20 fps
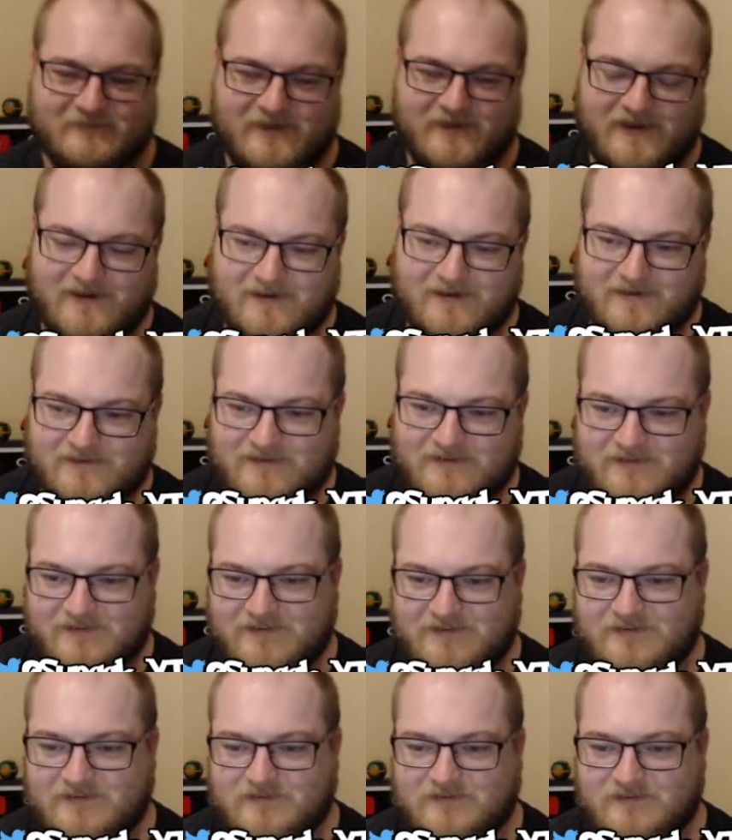Man,
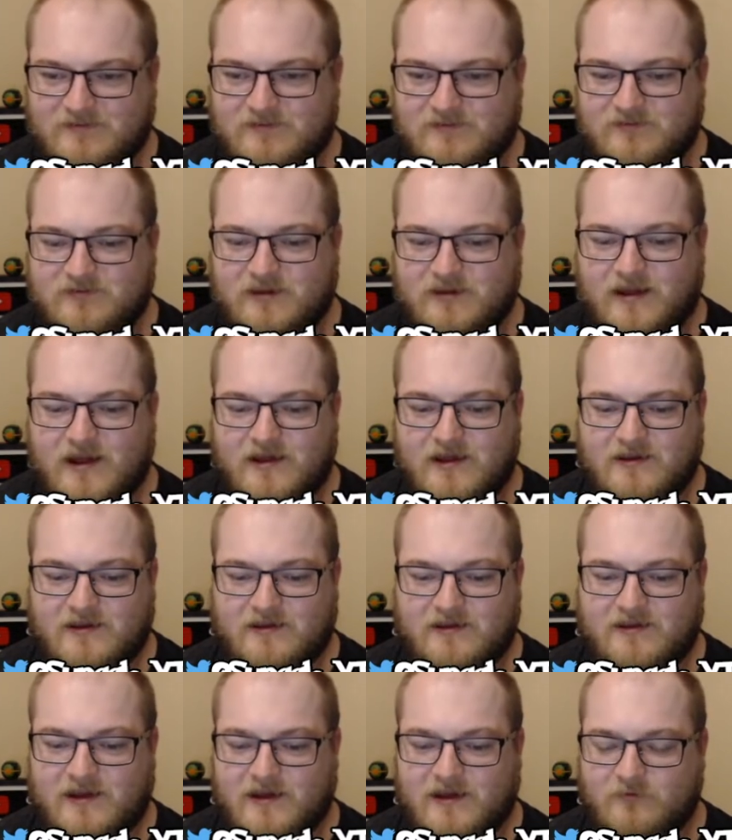I
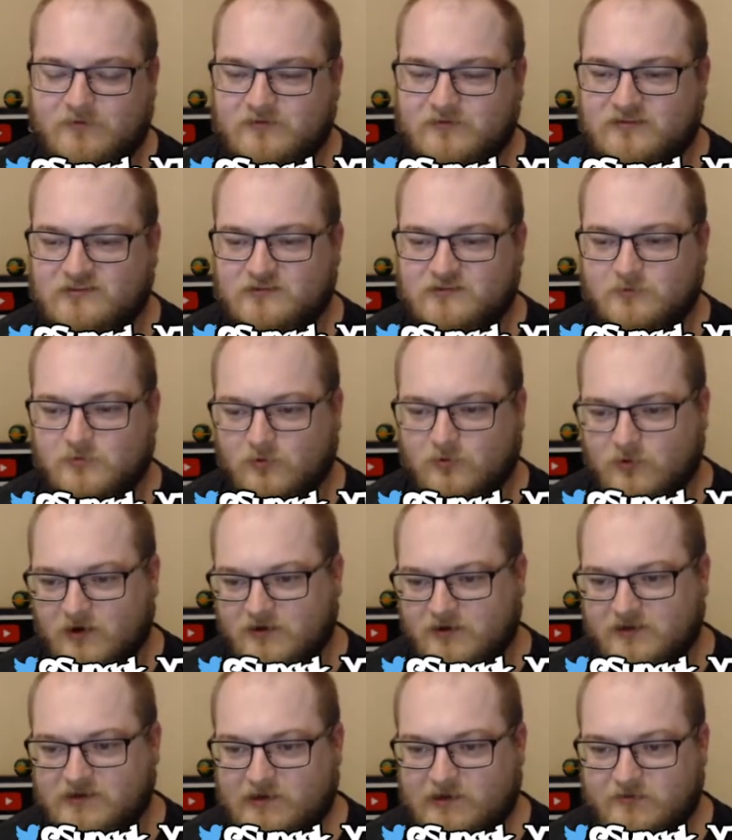like I was super
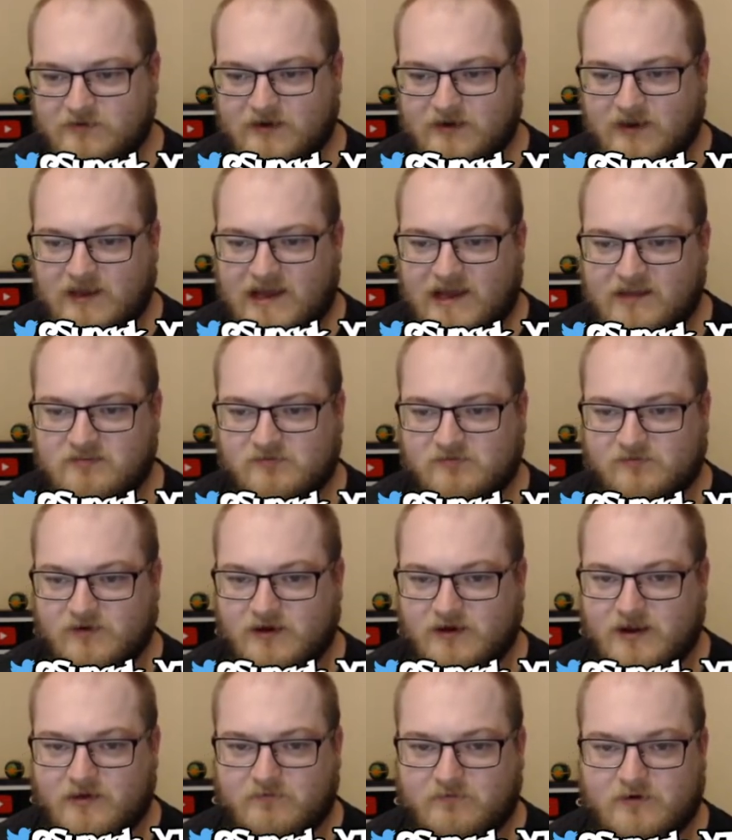worried that that was gonna last
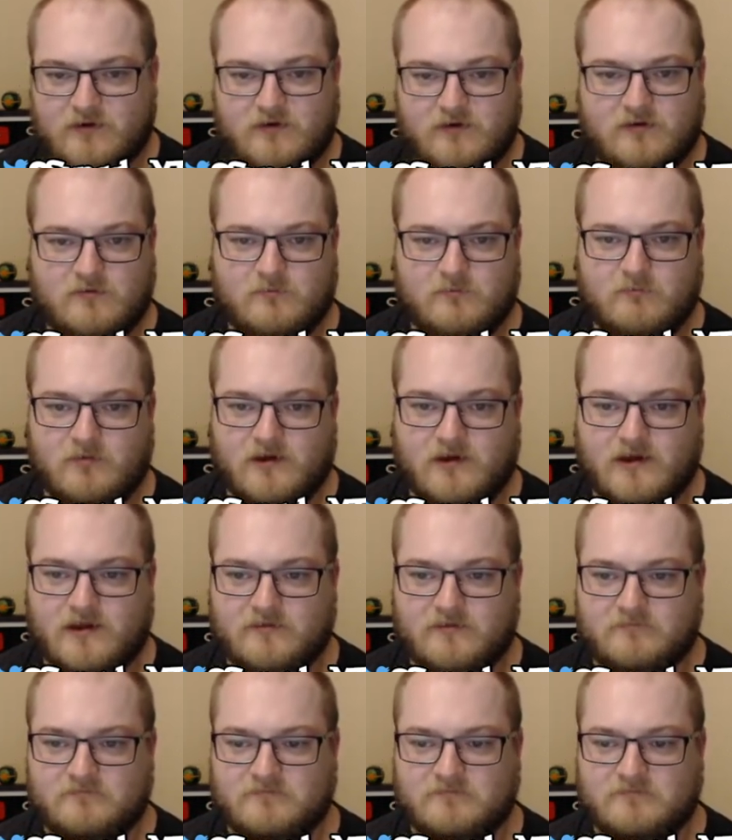forever, but